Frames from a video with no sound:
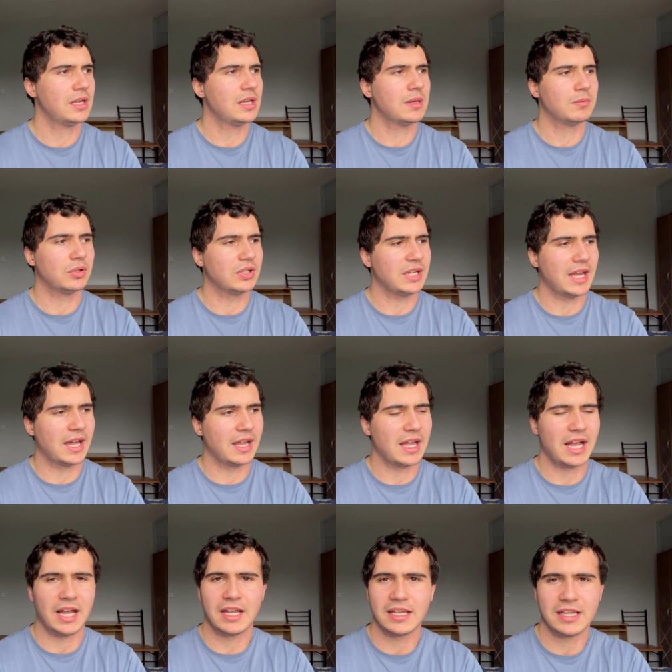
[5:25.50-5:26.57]
But
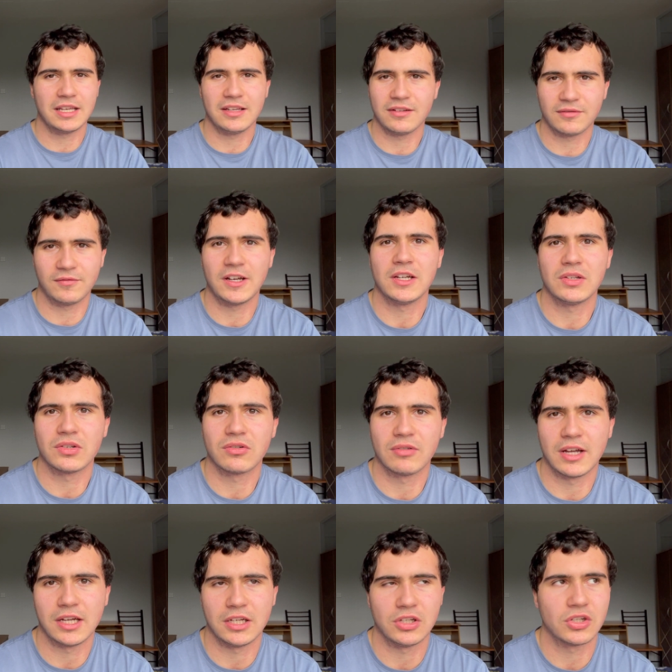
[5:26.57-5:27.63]
yeah, it's very
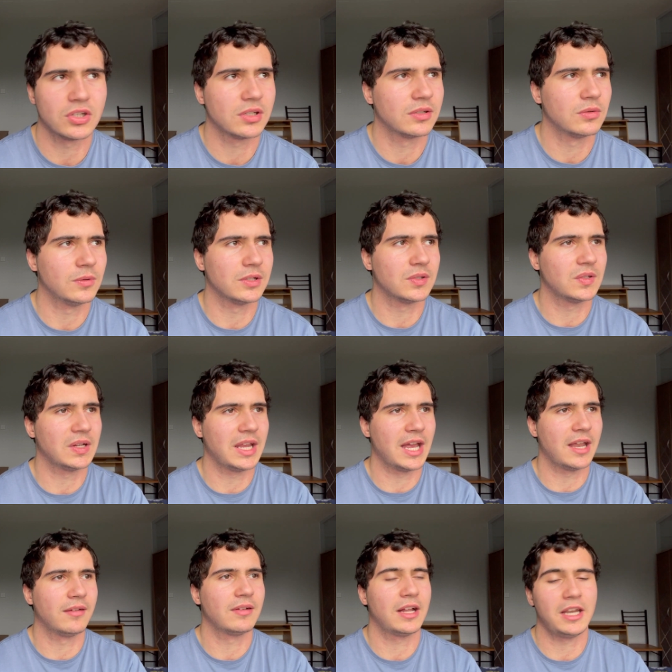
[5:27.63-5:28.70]
strange, once
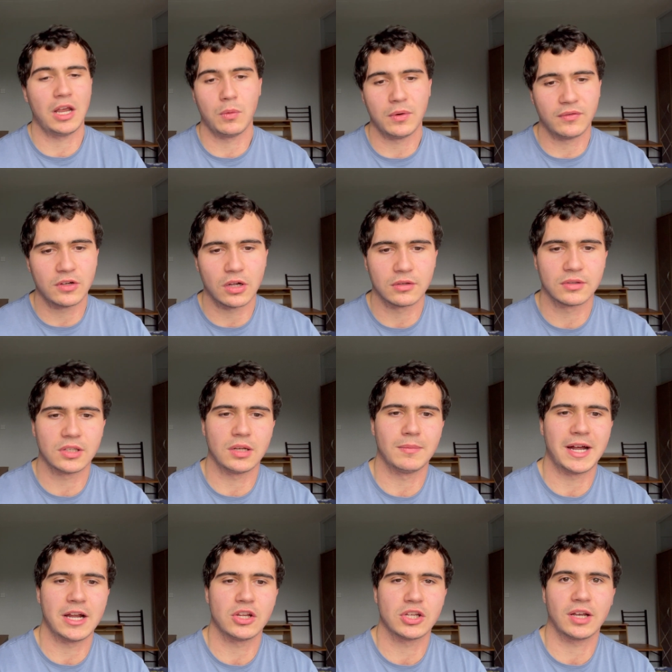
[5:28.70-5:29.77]
again. I know we've gone to the
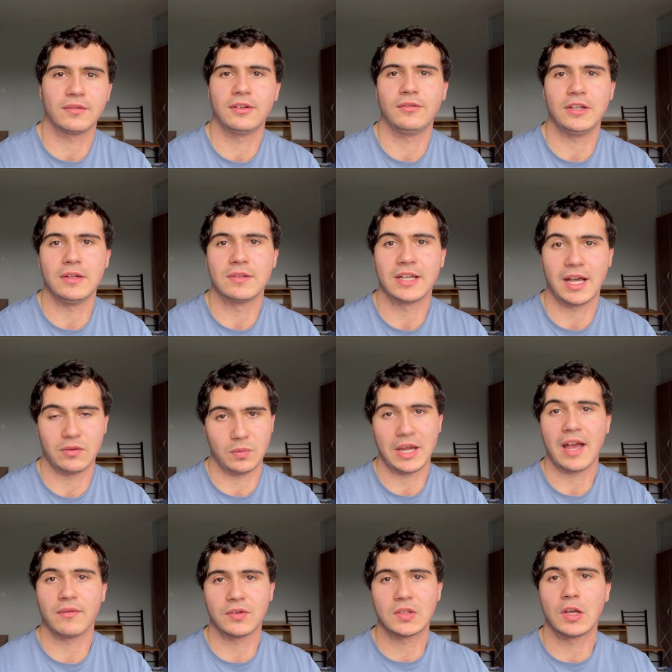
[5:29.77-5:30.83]
mine shaft a few times. We
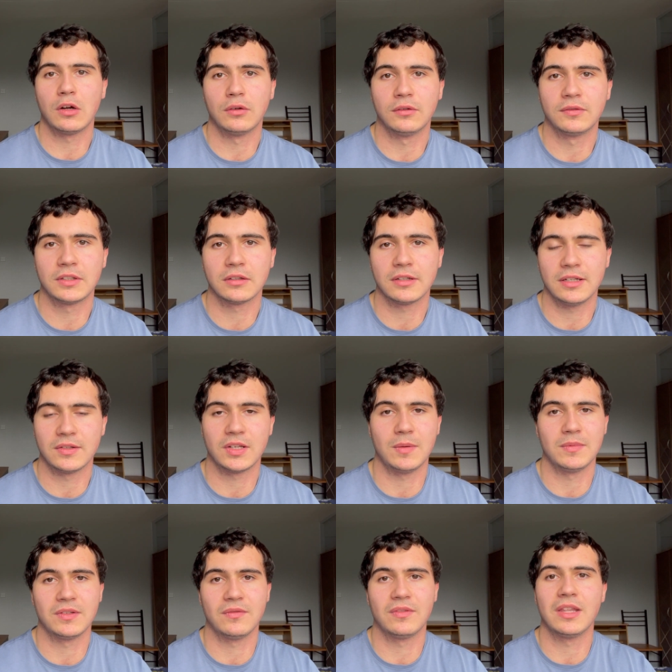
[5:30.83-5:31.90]
have solved in
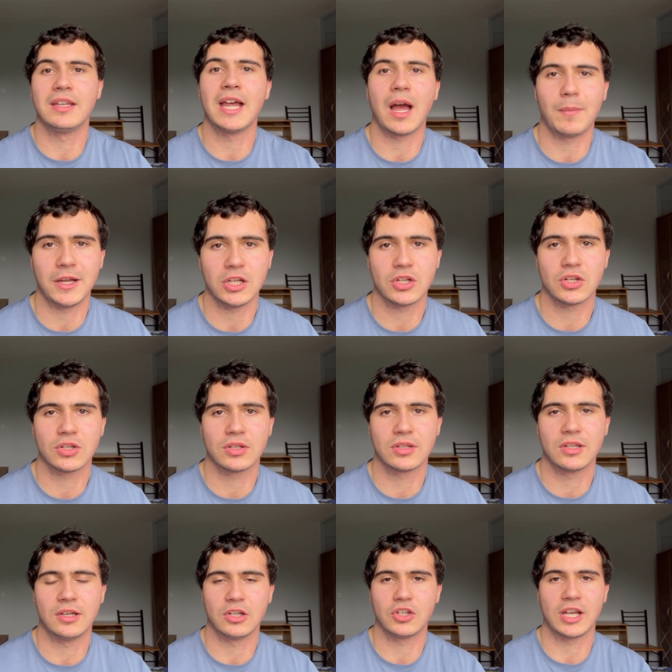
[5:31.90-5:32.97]
terms of the damage
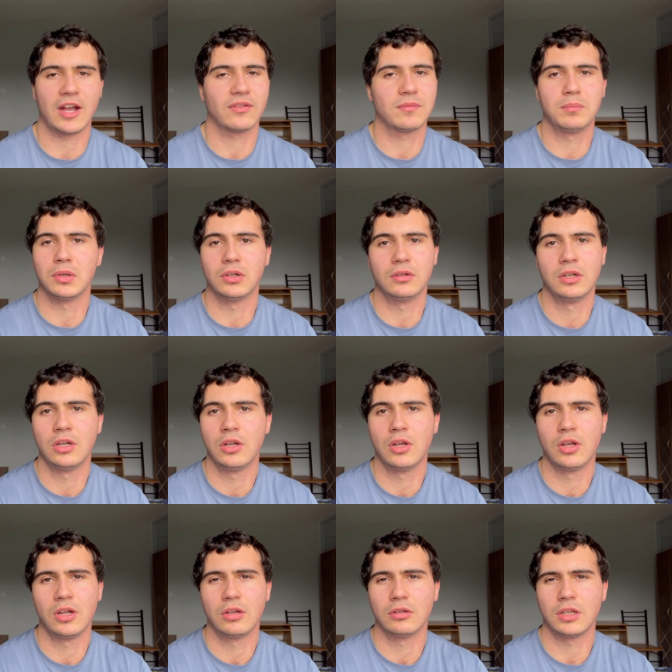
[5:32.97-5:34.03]
to the shaft, but
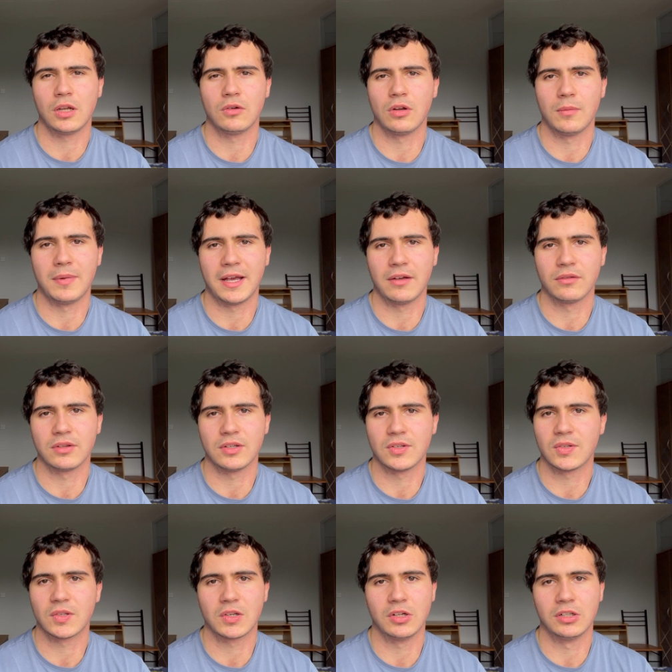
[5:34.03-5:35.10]
don't know about the
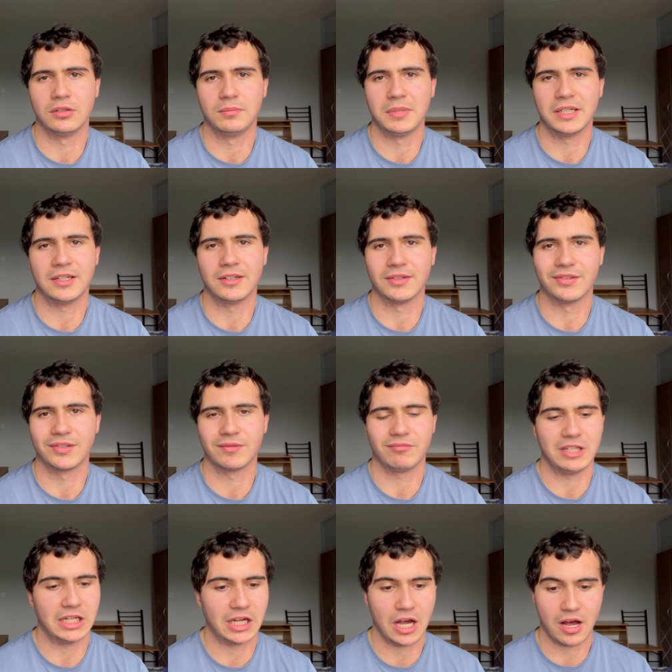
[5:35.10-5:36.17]
skull because
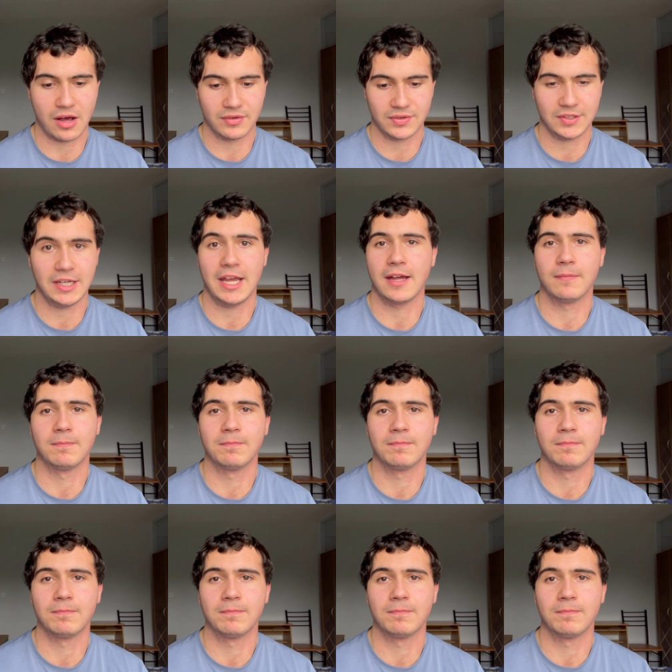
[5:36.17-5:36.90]
you can't see it.